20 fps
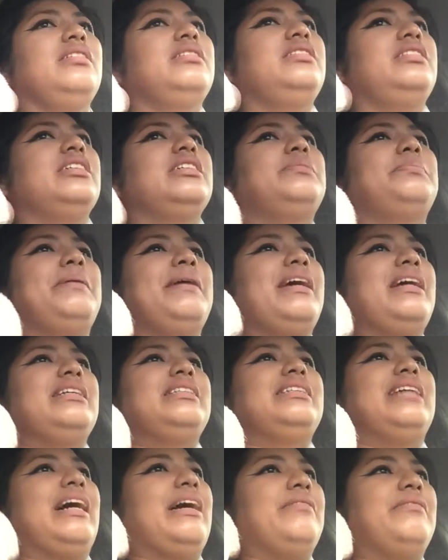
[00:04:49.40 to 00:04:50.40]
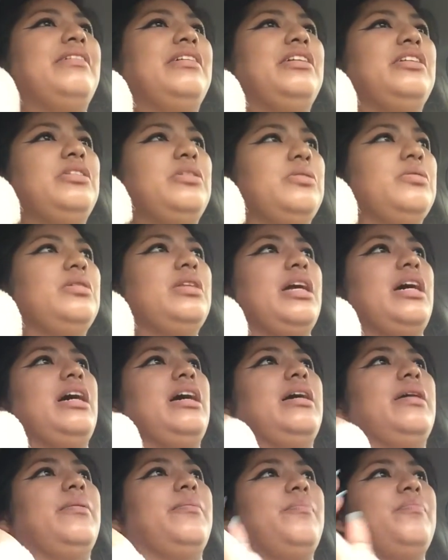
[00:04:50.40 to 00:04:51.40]
just because I want to do
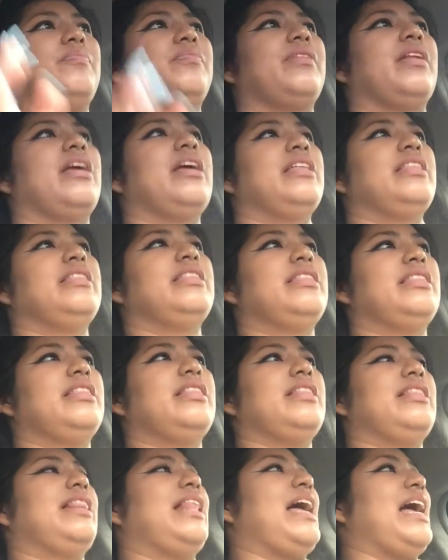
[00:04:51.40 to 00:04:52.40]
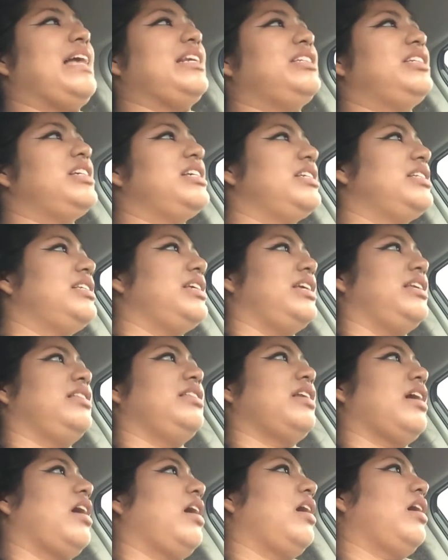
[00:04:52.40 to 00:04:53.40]
the lashes and
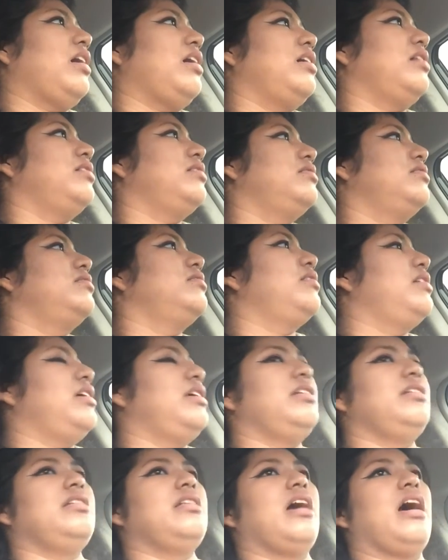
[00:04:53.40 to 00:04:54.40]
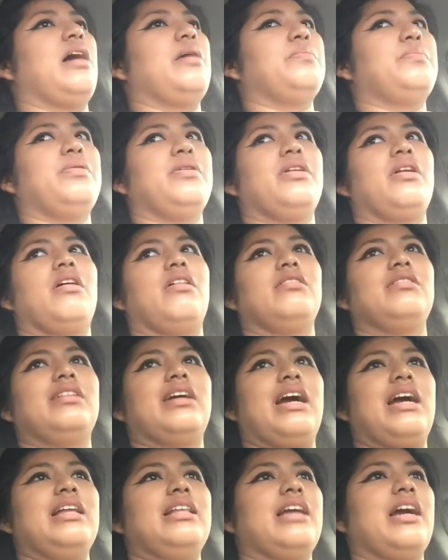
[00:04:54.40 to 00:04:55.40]
not put on
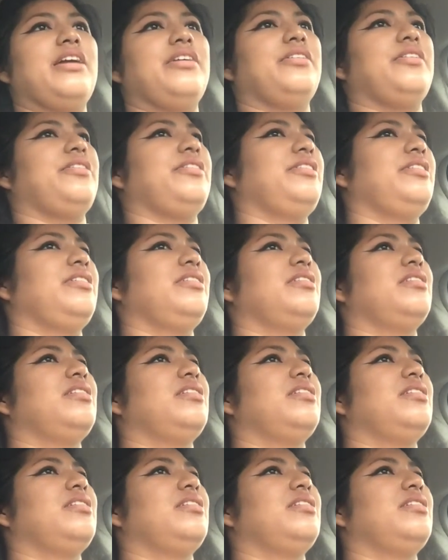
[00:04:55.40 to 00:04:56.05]
eyeliner,